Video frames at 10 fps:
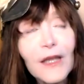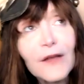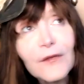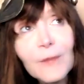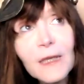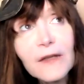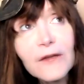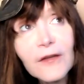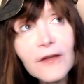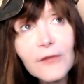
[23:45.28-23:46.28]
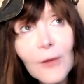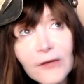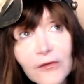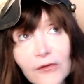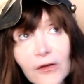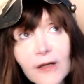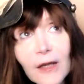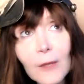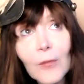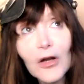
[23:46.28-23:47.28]
like I was speaking to director
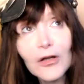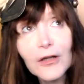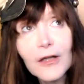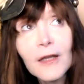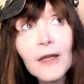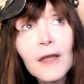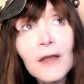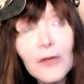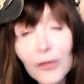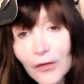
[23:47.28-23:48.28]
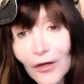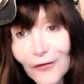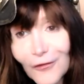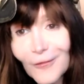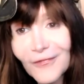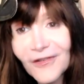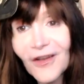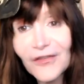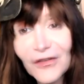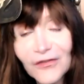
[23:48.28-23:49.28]
Darnell Martin, you know, from
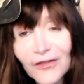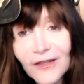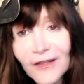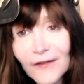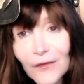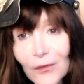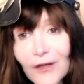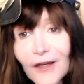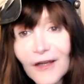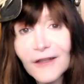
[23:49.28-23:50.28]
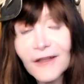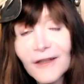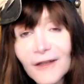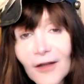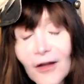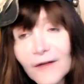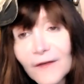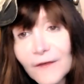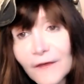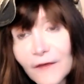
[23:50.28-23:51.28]
also she did a story on The Heart
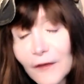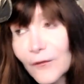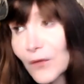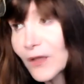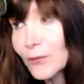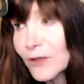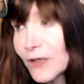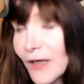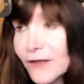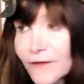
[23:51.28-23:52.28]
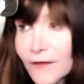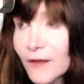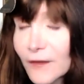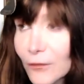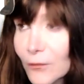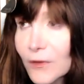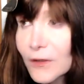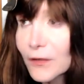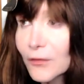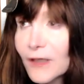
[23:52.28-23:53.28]
is Deceitful. And I just did a
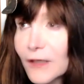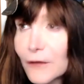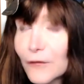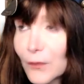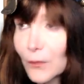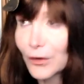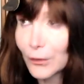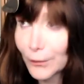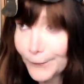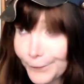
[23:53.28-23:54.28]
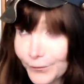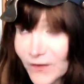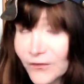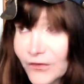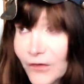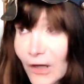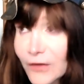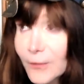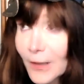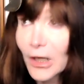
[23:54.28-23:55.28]
really great interview with her. And she
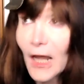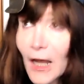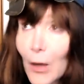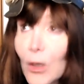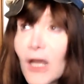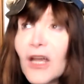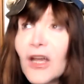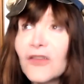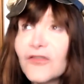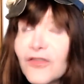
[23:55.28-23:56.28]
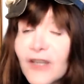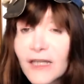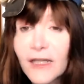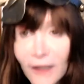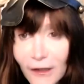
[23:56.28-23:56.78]
talked about how she